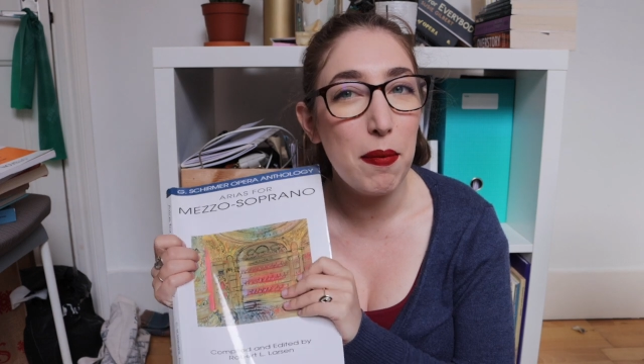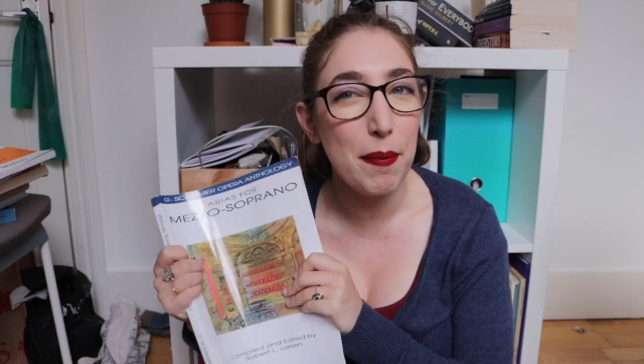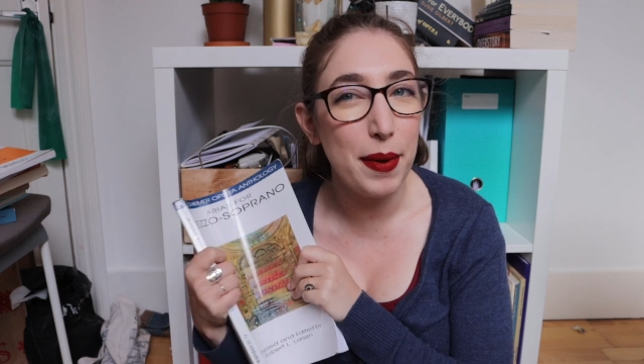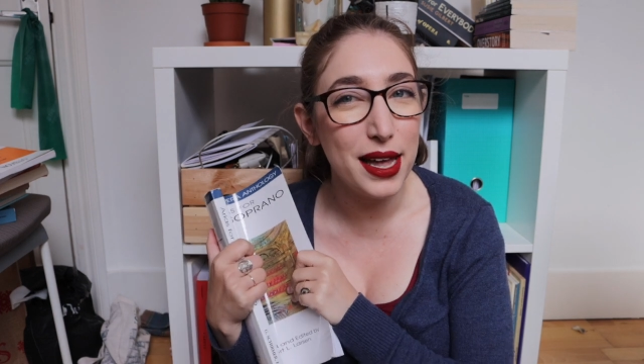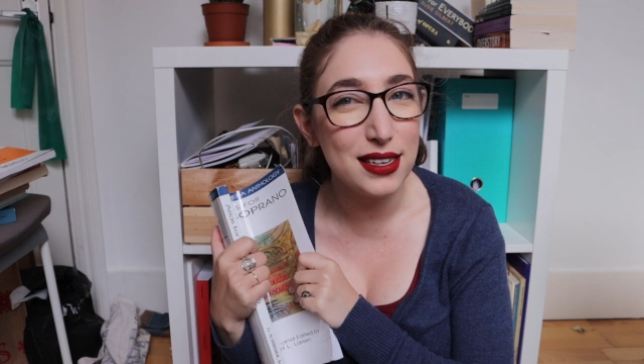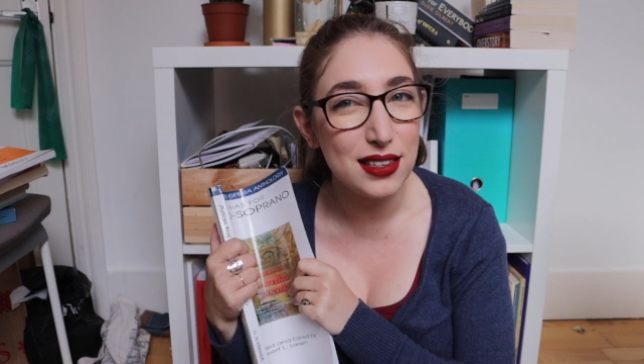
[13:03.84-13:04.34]

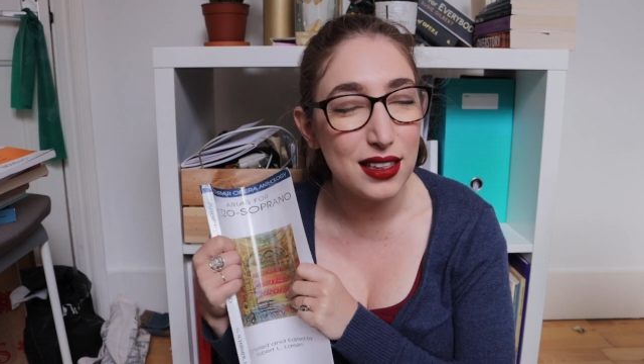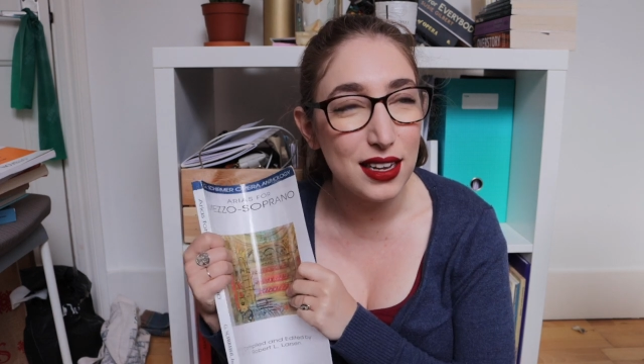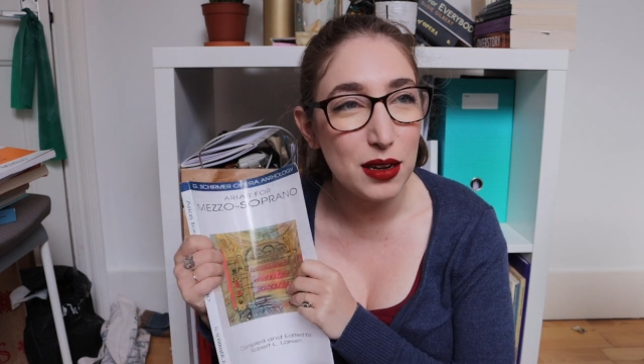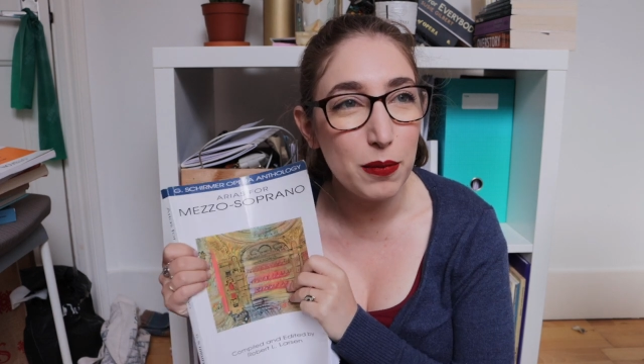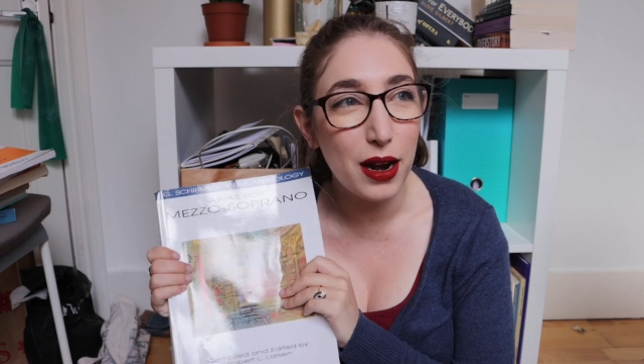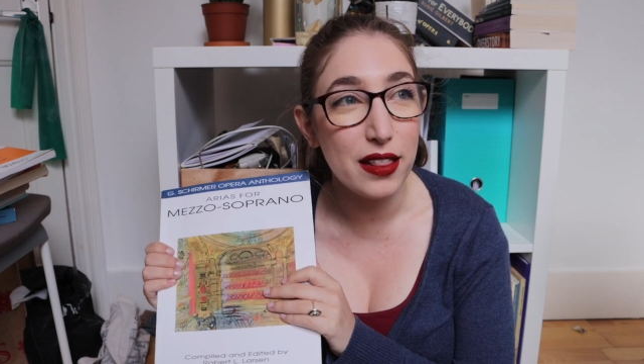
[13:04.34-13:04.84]
best
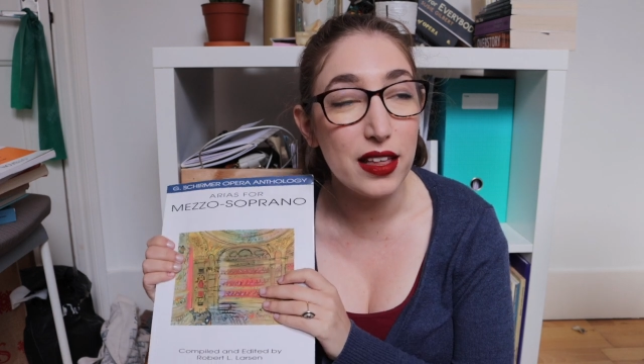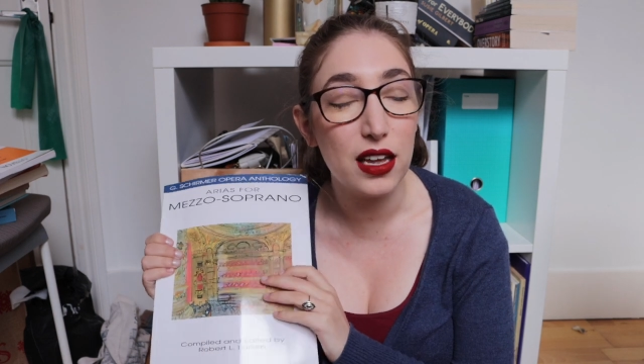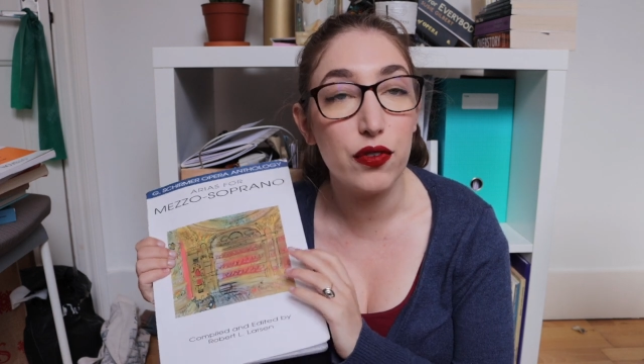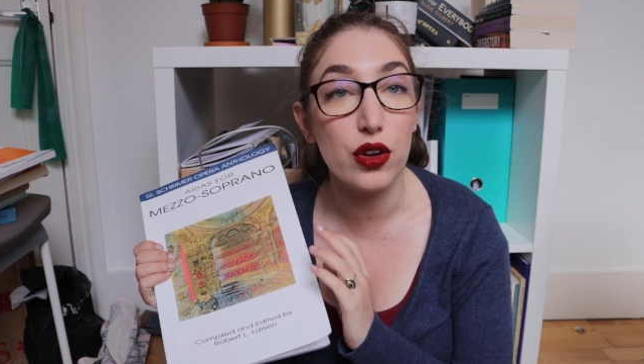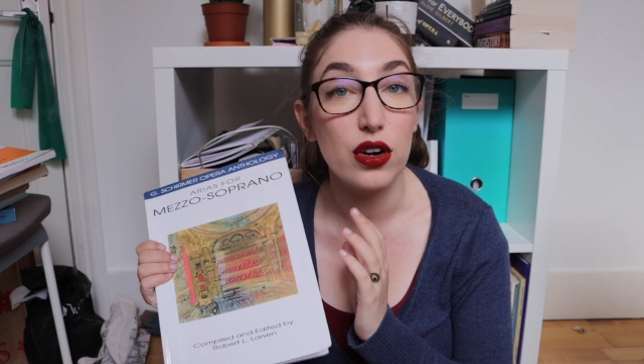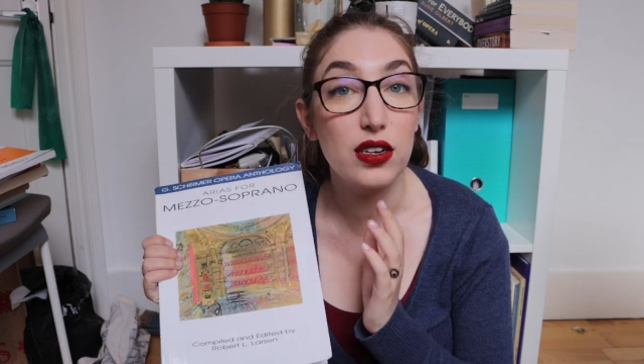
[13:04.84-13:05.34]
thing, but I think
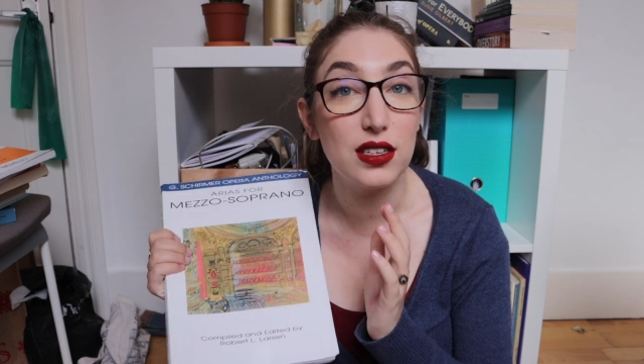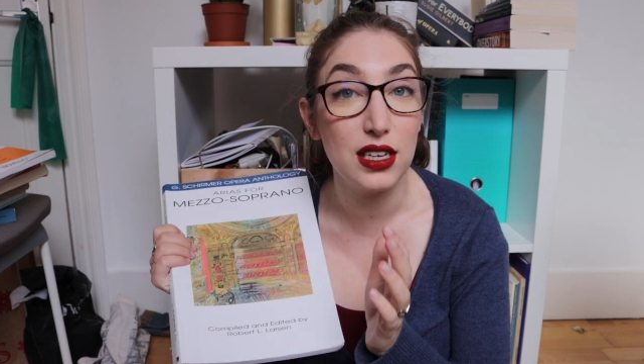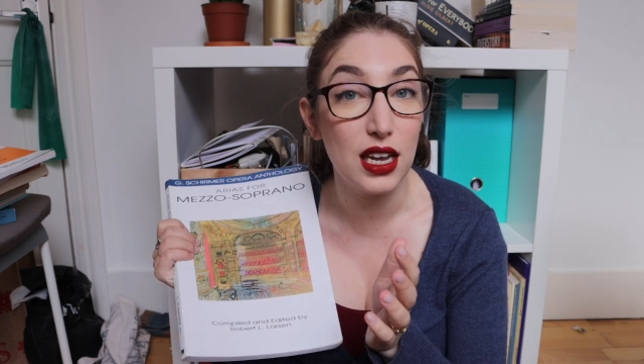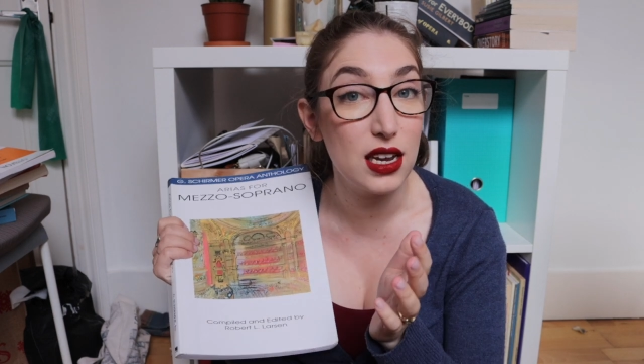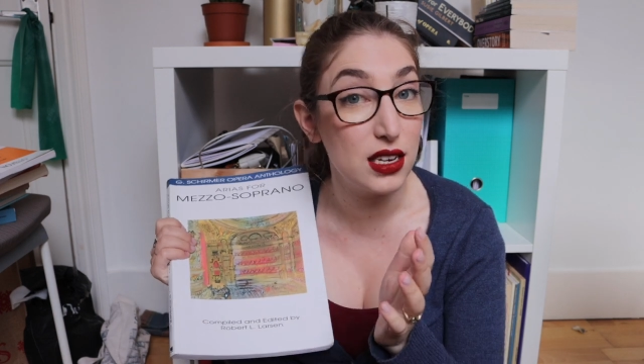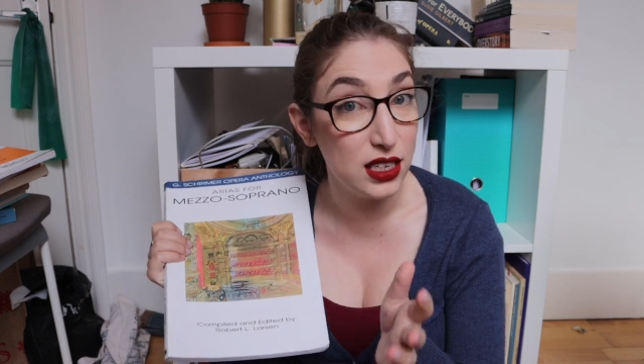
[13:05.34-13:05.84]
if you're a
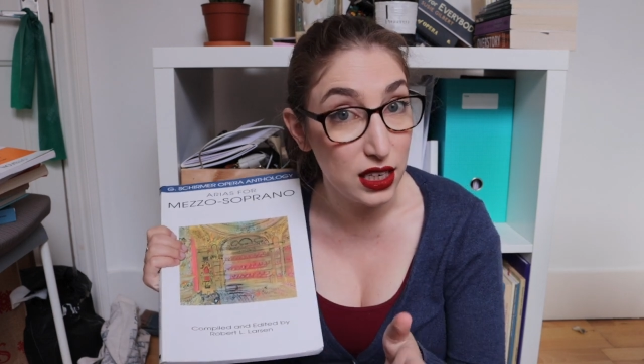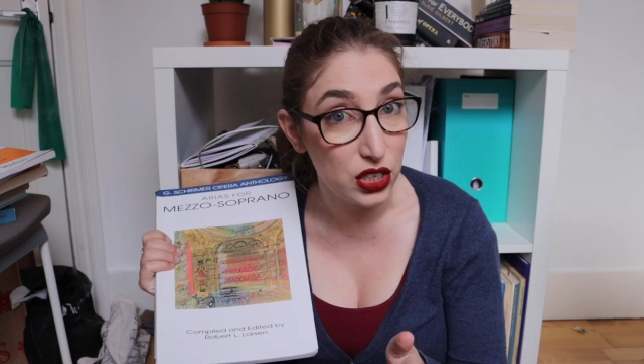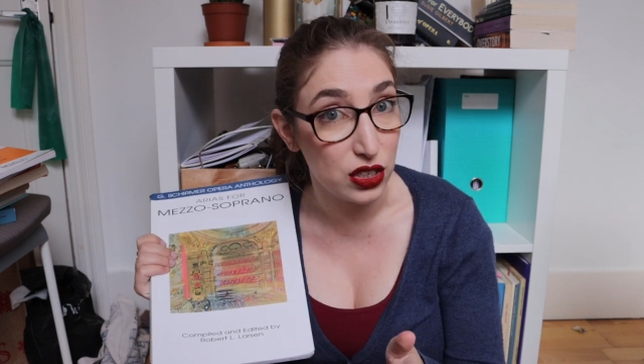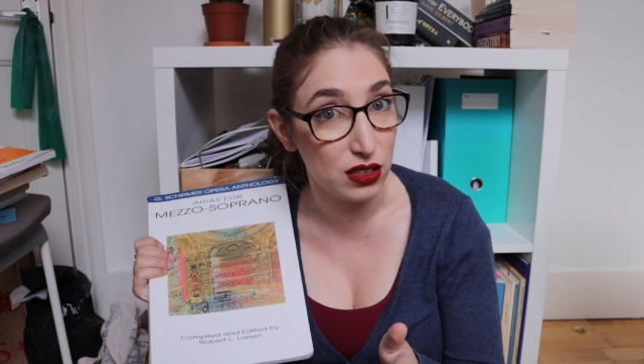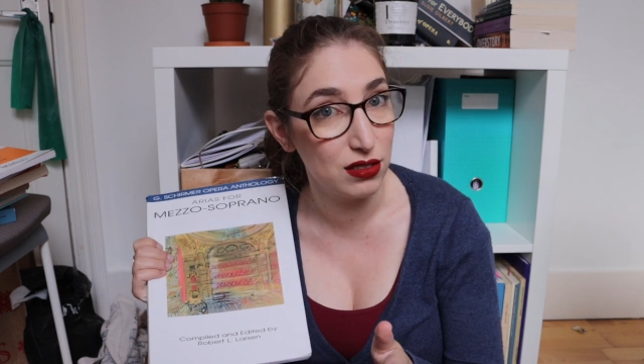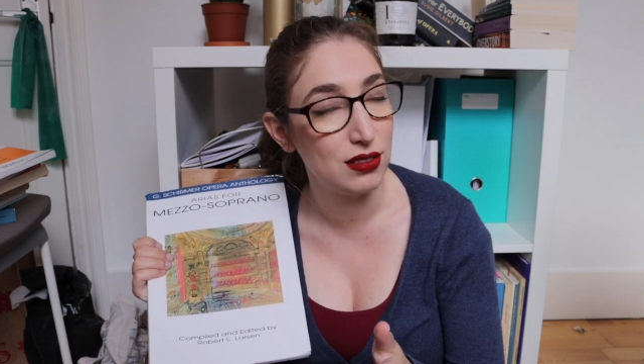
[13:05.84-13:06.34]
singing
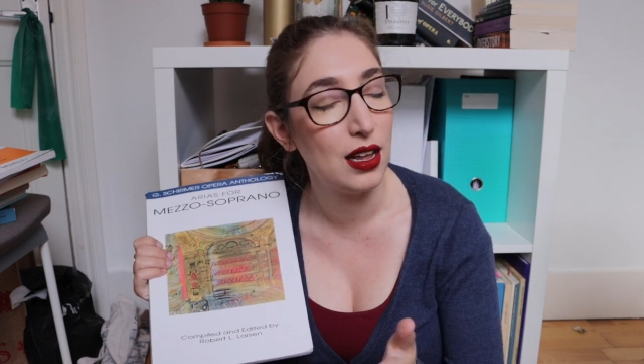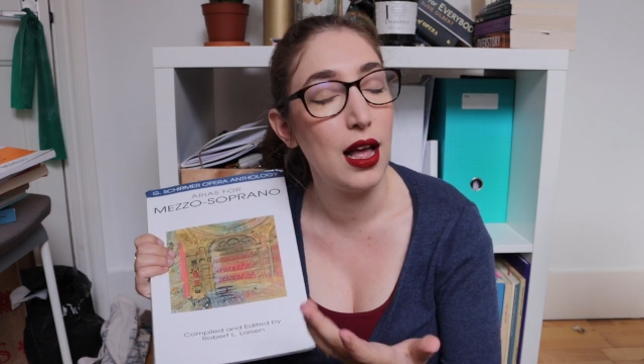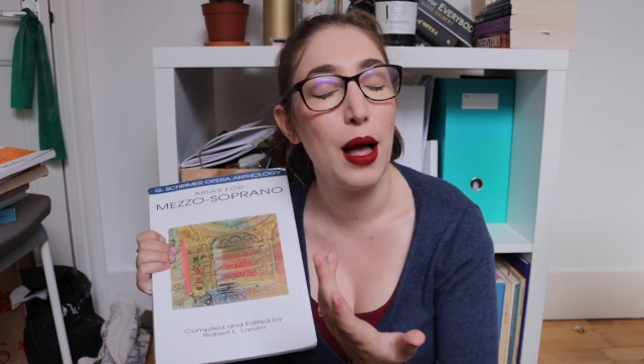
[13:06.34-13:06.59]
teacher,